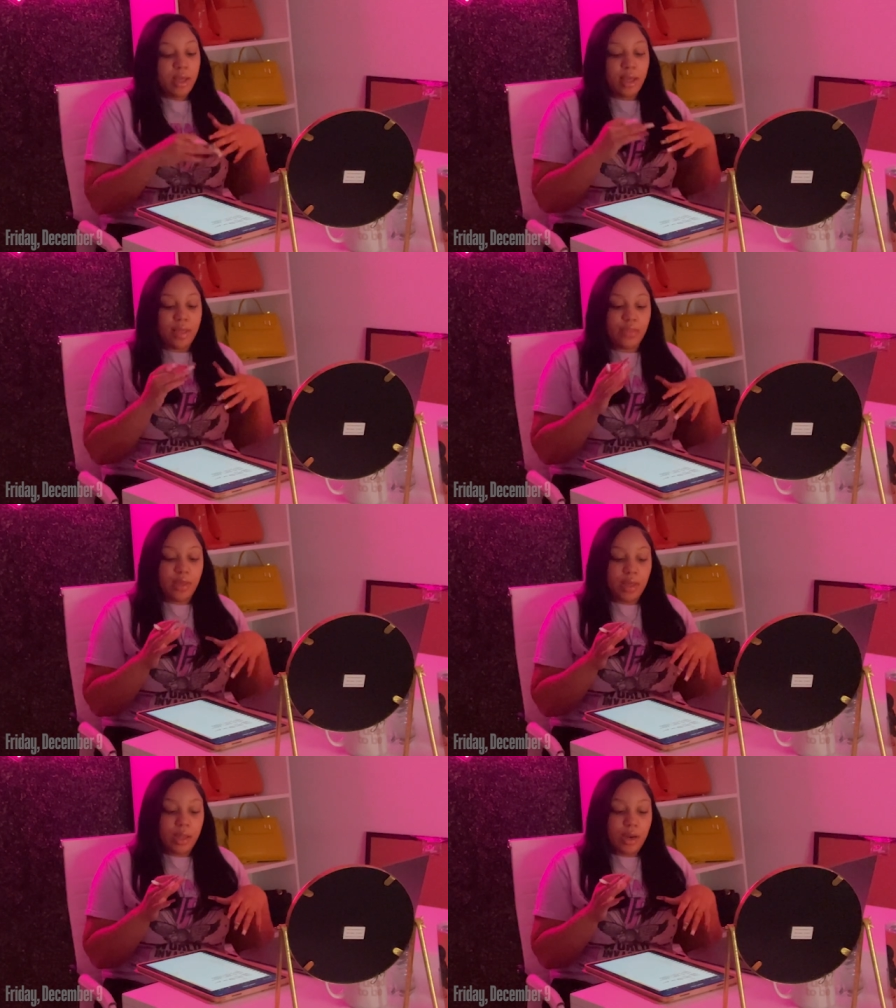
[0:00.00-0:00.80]
and
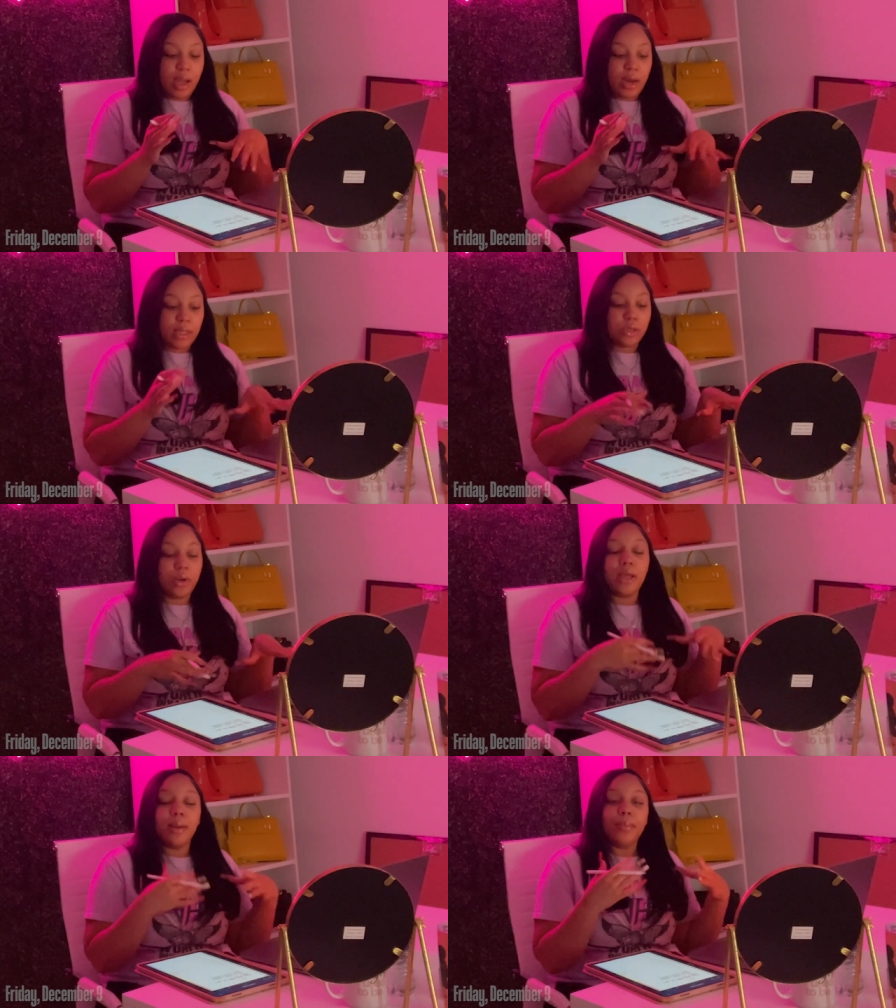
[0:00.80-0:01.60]
then I like to go
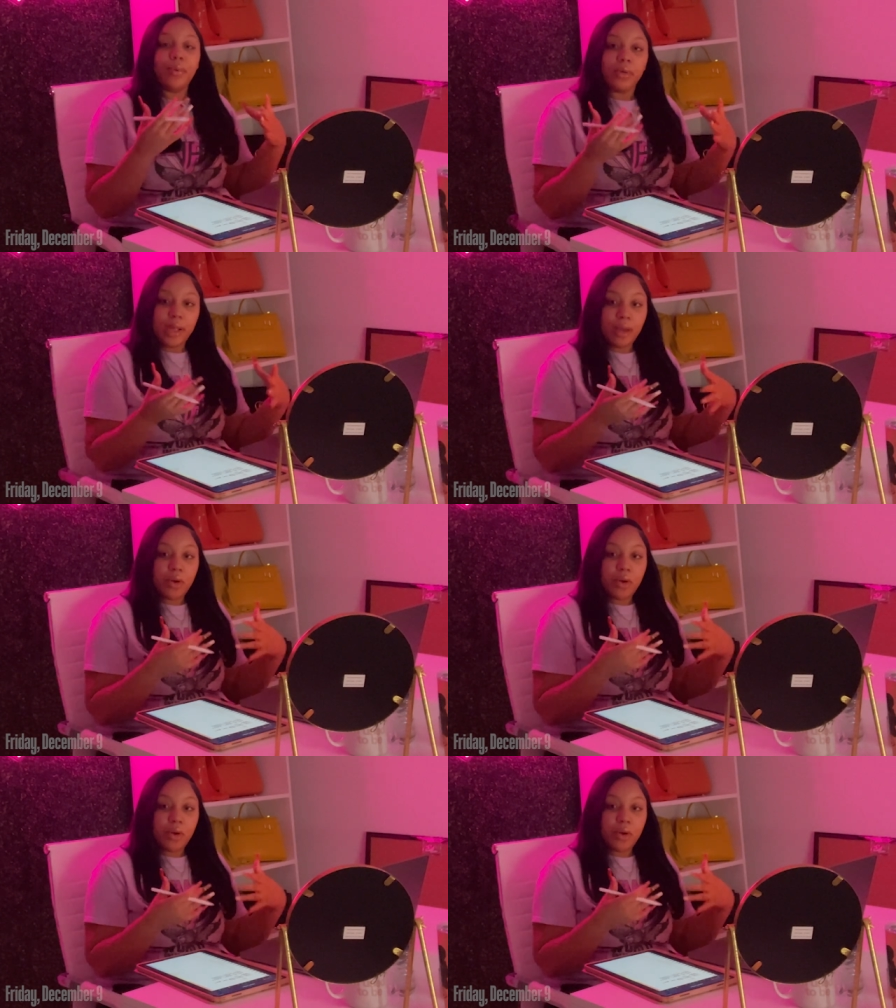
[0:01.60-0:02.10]
ahead and pray